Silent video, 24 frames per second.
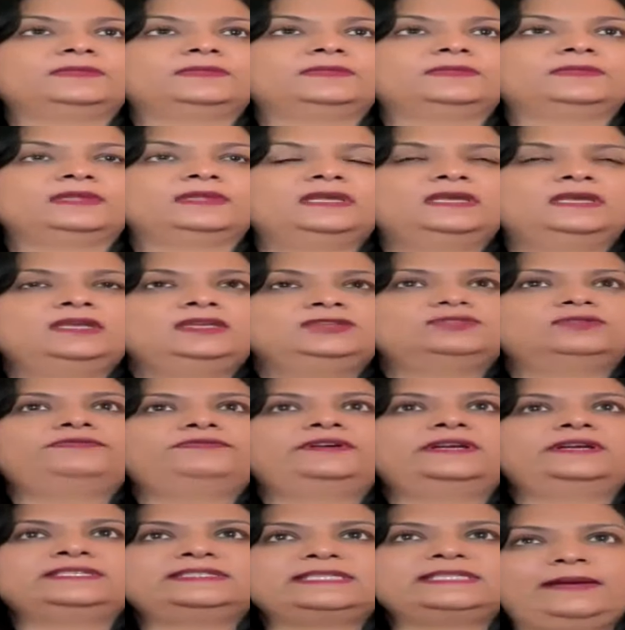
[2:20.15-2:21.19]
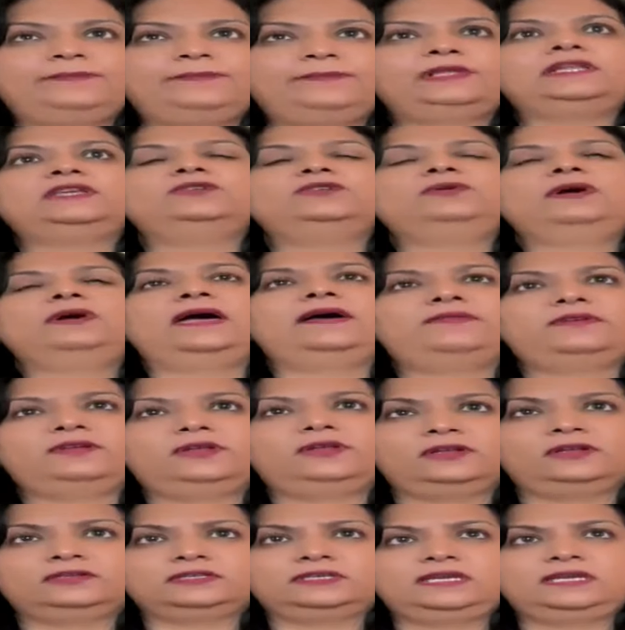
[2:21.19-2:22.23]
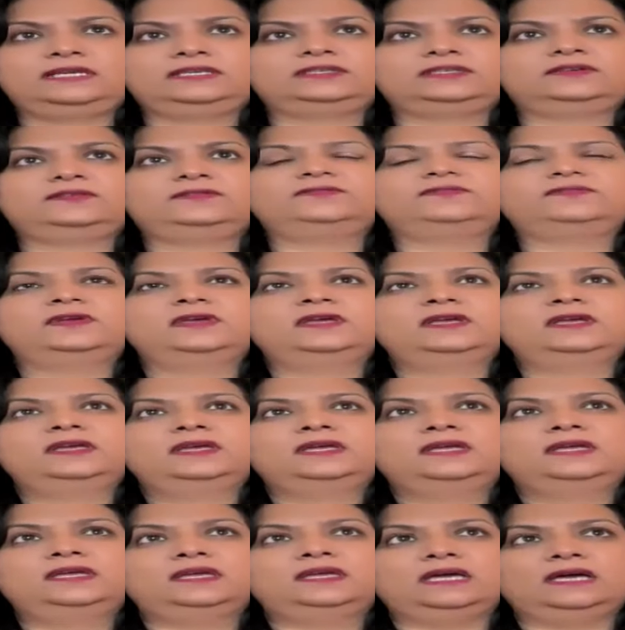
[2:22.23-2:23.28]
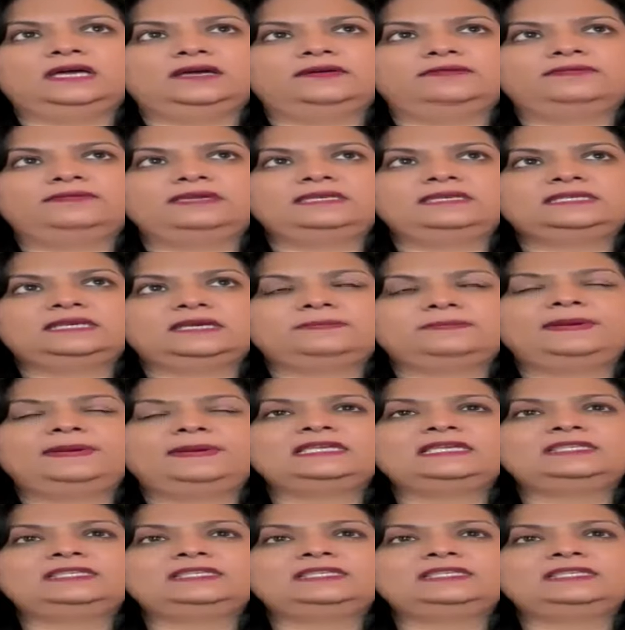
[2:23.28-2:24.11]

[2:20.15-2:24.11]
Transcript: So, for example, you have an alternative visa based